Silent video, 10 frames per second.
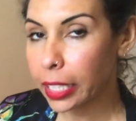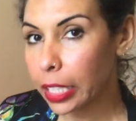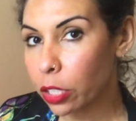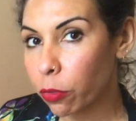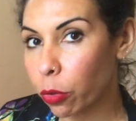
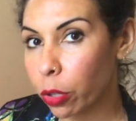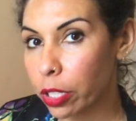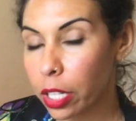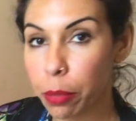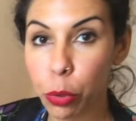these for
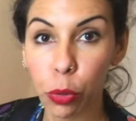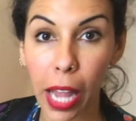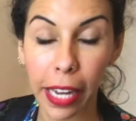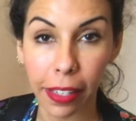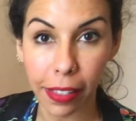Sun, Moon,
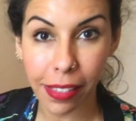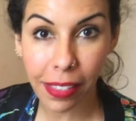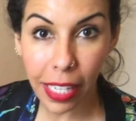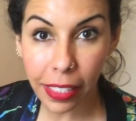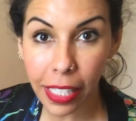and
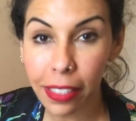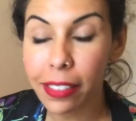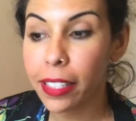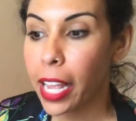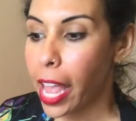Ascendant,